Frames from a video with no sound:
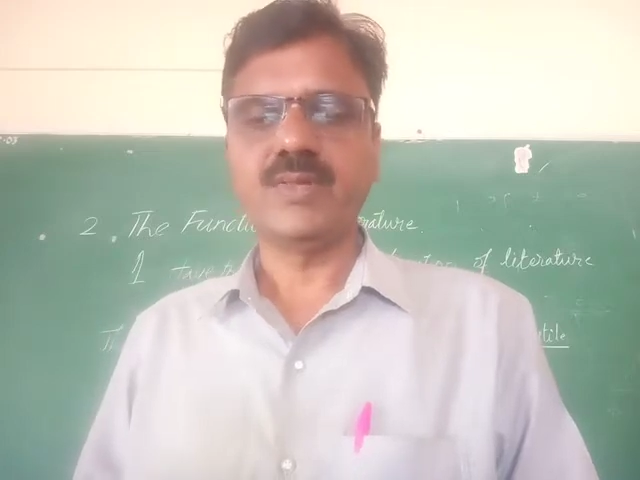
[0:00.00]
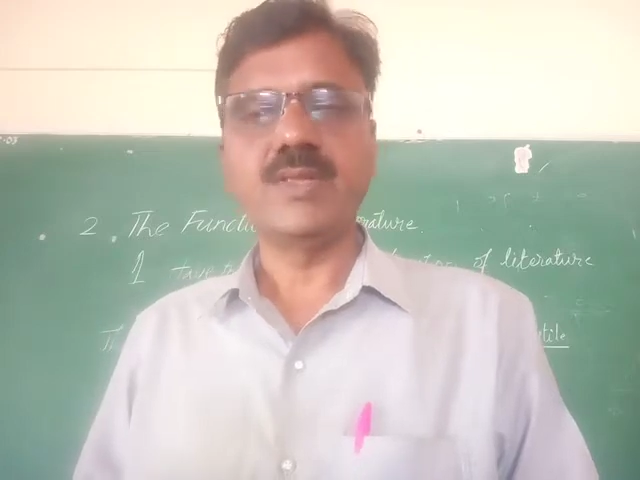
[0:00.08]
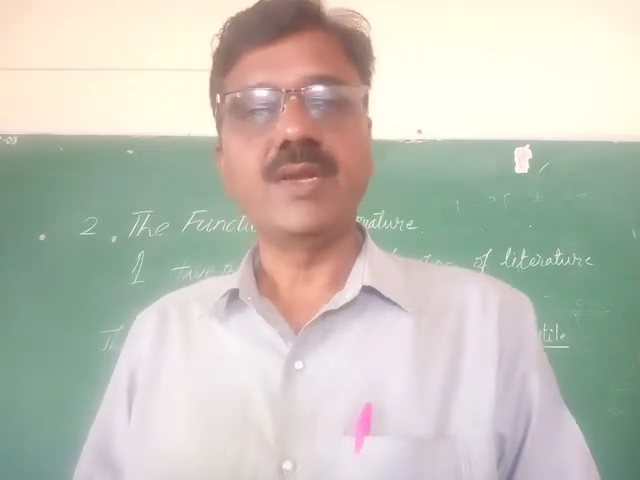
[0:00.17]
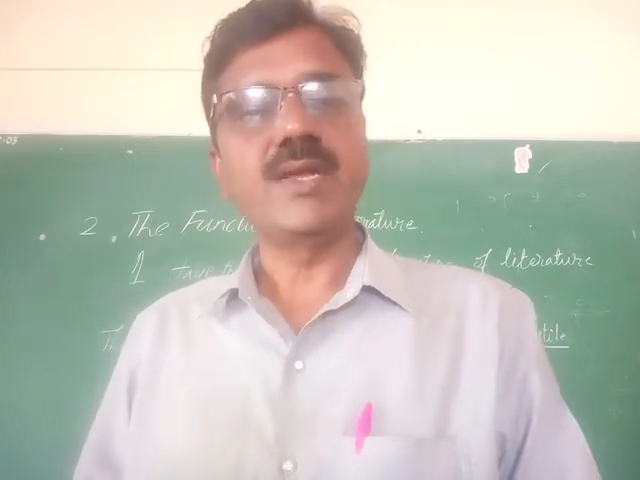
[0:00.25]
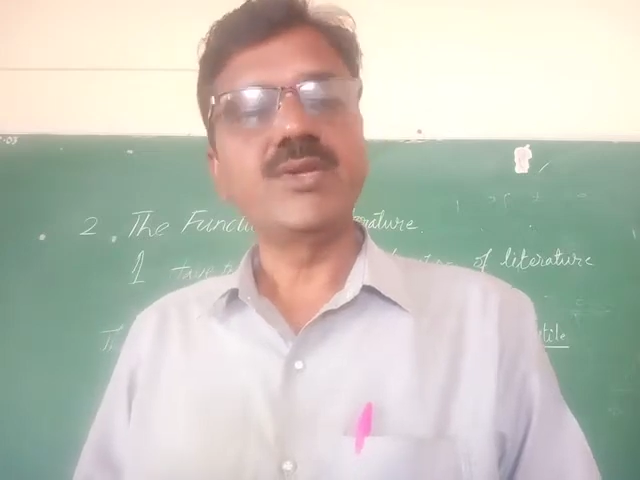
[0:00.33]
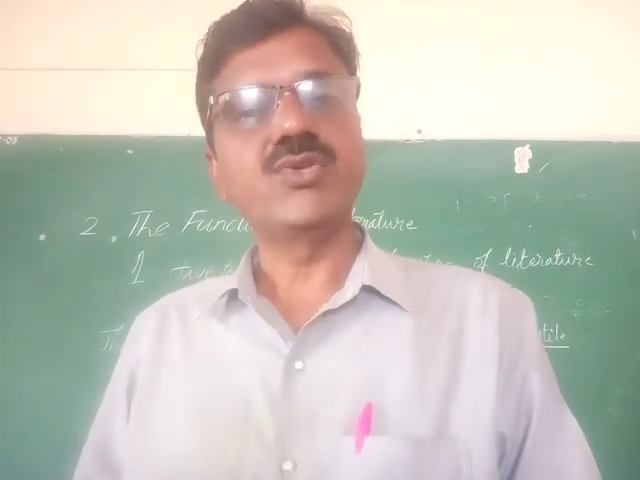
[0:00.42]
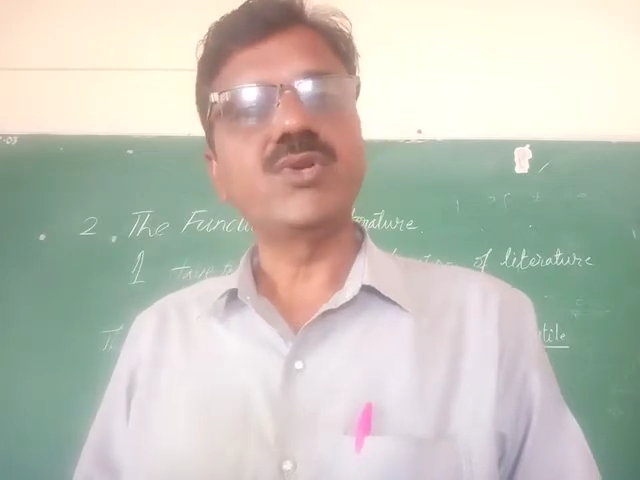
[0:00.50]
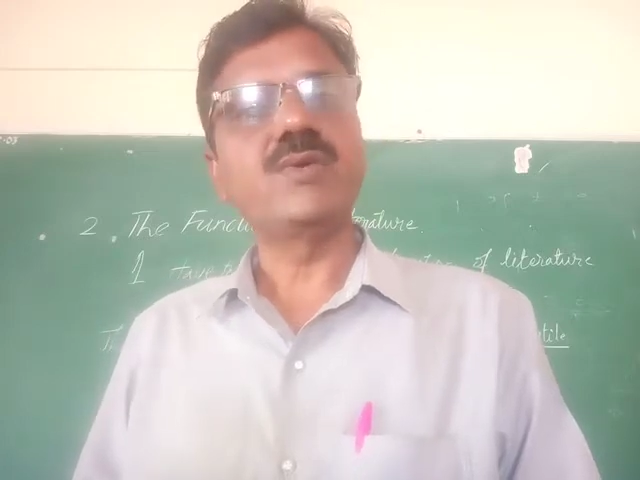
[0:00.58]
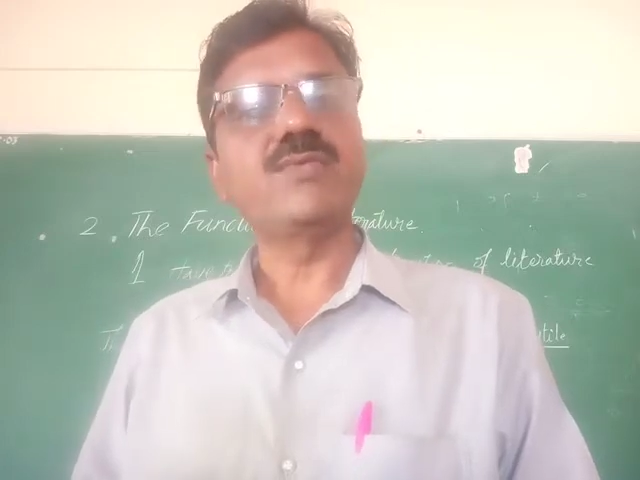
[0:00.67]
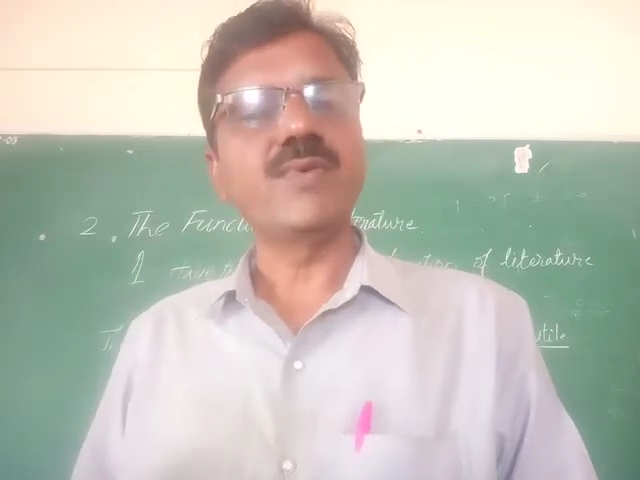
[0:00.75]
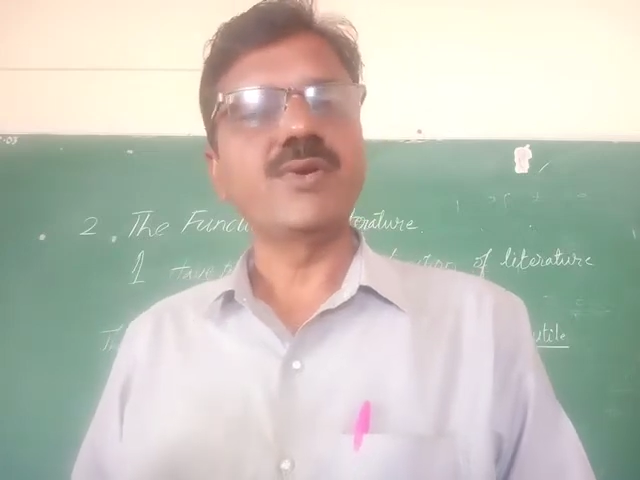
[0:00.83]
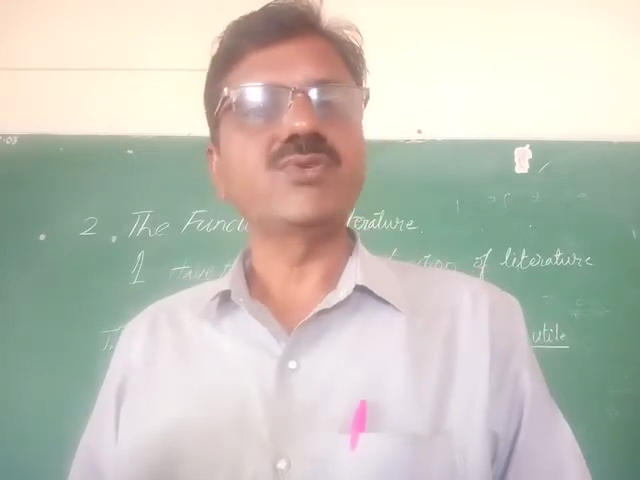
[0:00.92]
the nature and
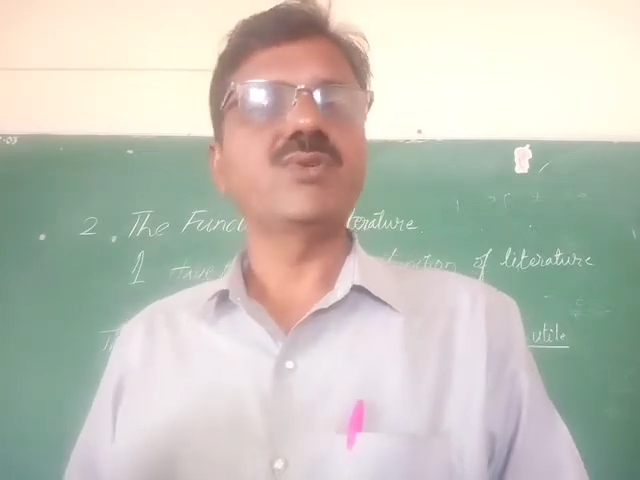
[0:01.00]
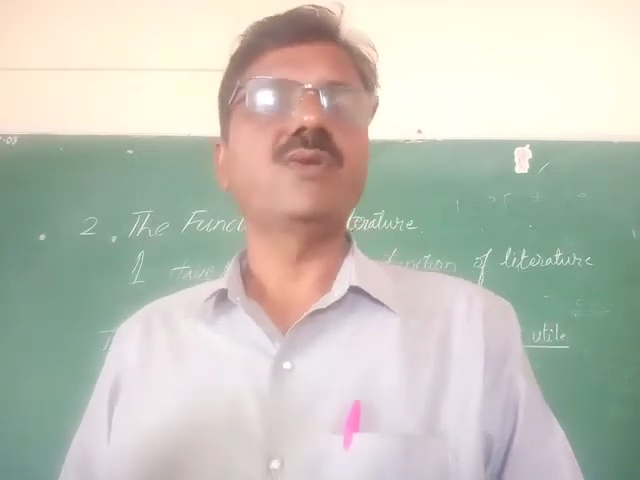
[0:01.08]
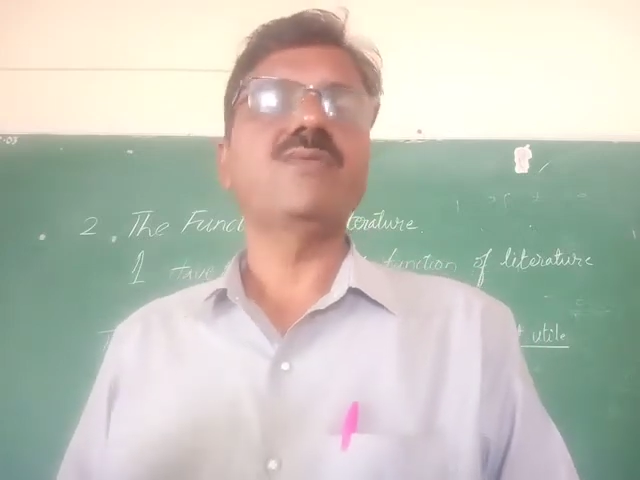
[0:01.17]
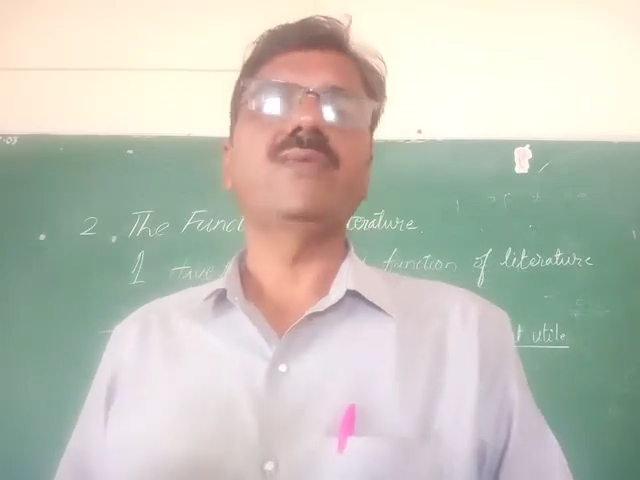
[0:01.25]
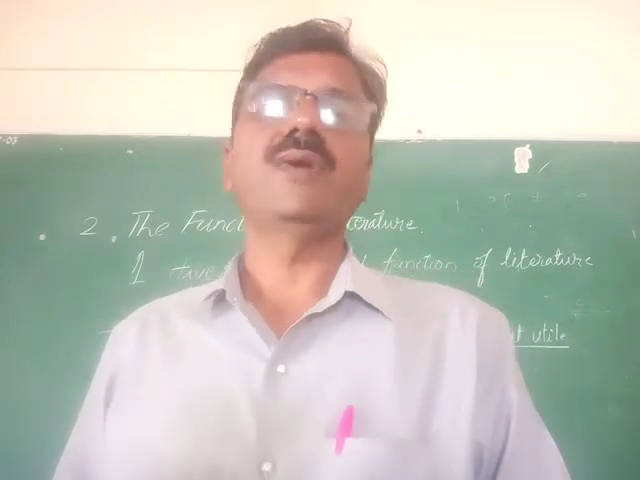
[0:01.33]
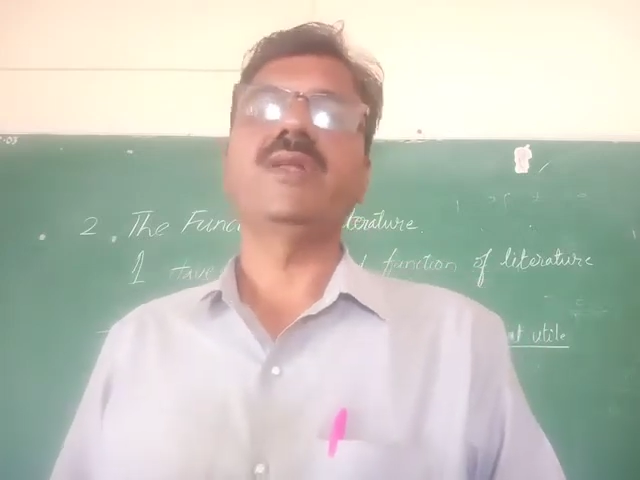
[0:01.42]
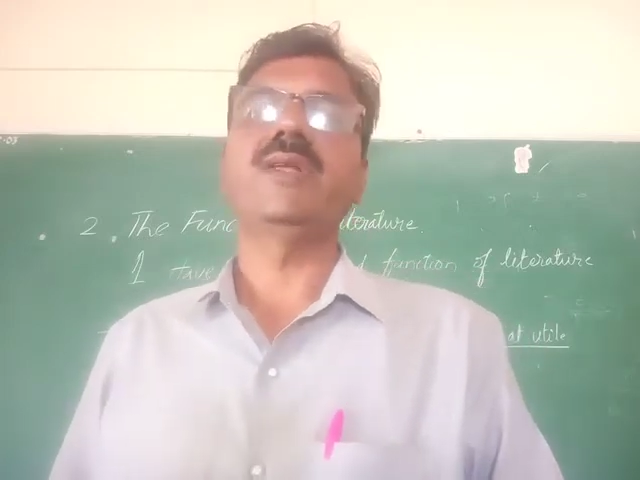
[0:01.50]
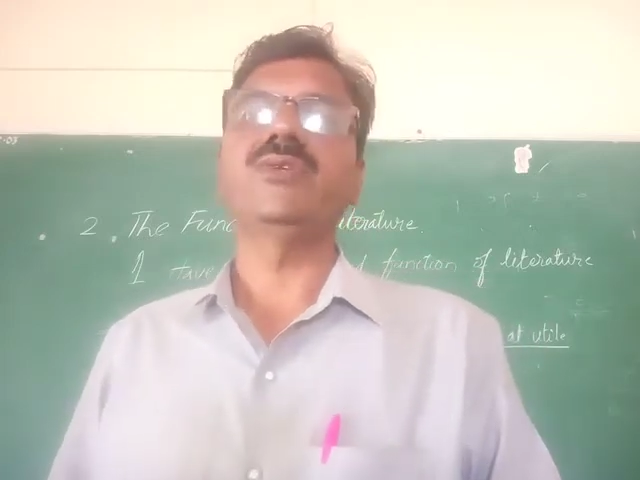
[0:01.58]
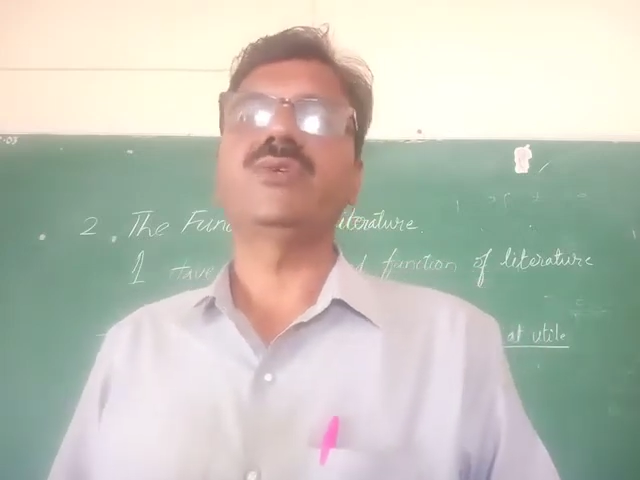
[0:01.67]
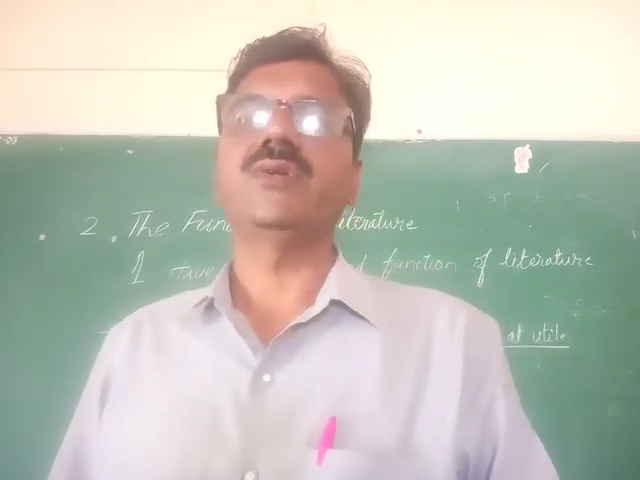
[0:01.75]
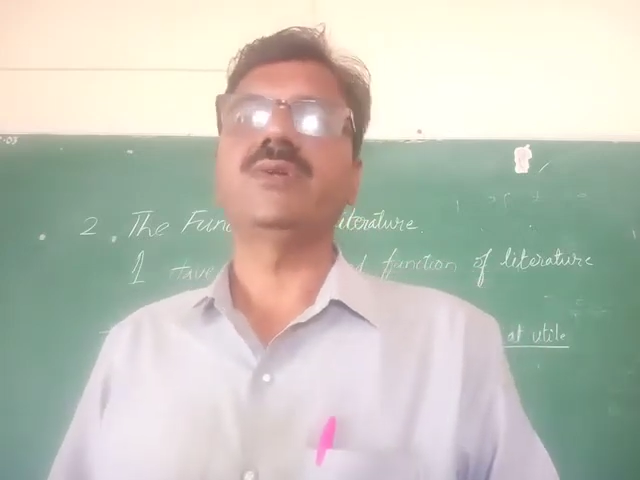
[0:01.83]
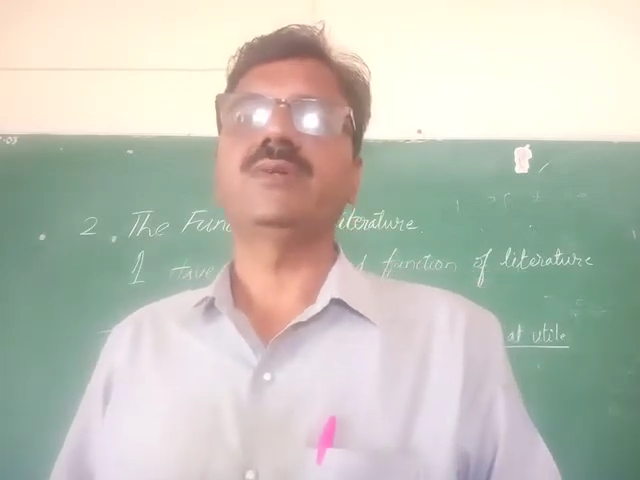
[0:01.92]
function of
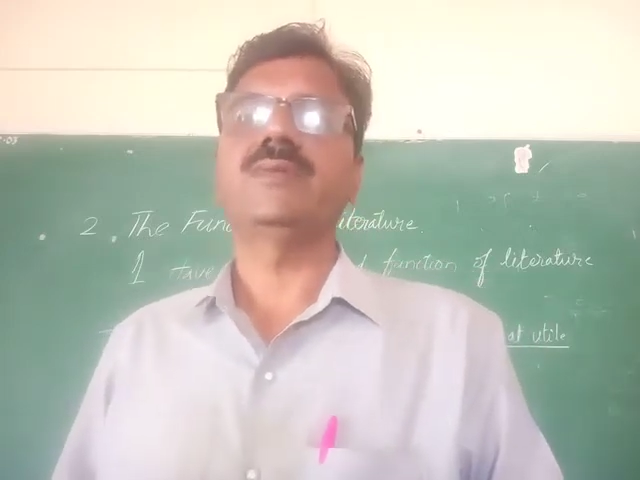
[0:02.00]
literature.